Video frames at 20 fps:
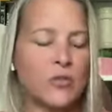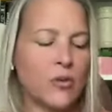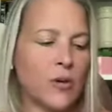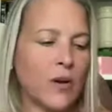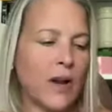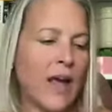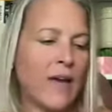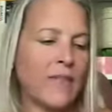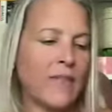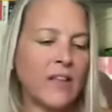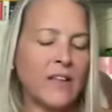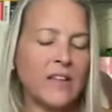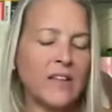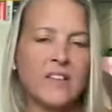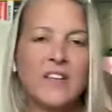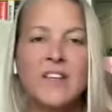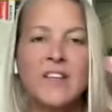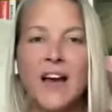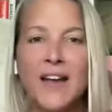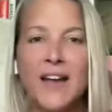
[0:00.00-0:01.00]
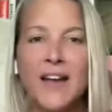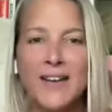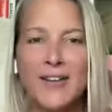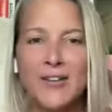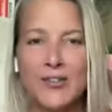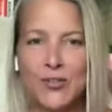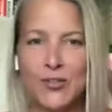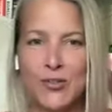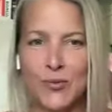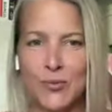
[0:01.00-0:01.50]
You're going to have less gut
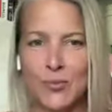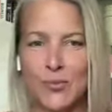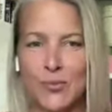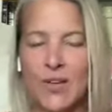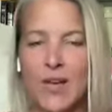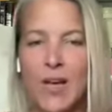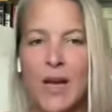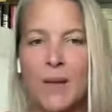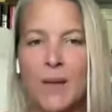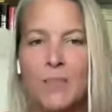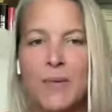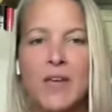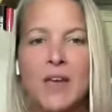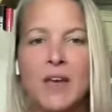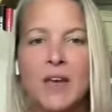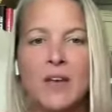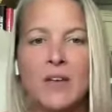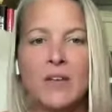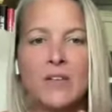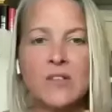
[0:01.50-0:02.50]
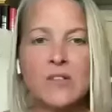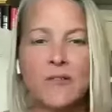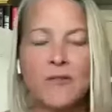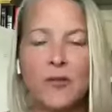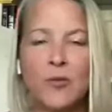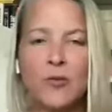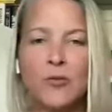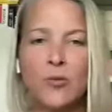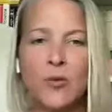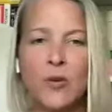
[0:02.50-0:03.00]
issues, because the
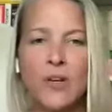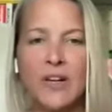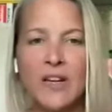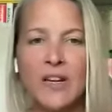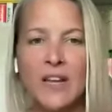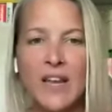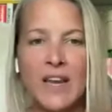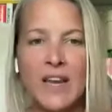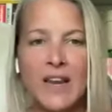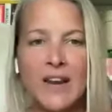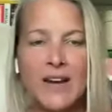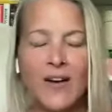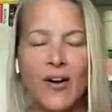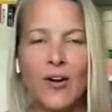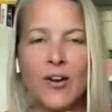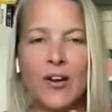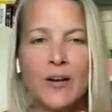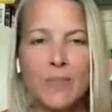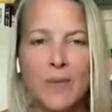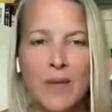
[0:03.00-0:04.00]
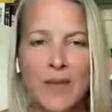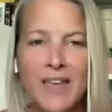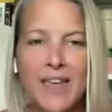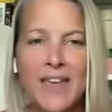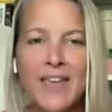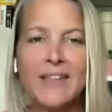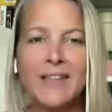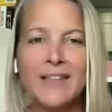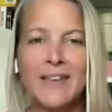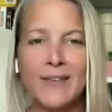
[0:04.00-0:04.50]
foods we're going to eat are going to be
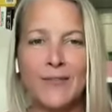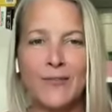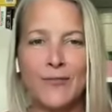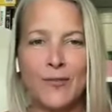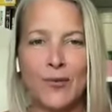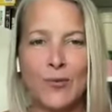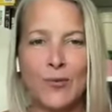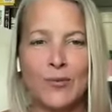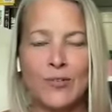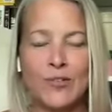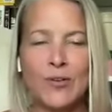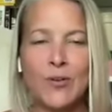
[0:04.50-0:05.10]
healing foods.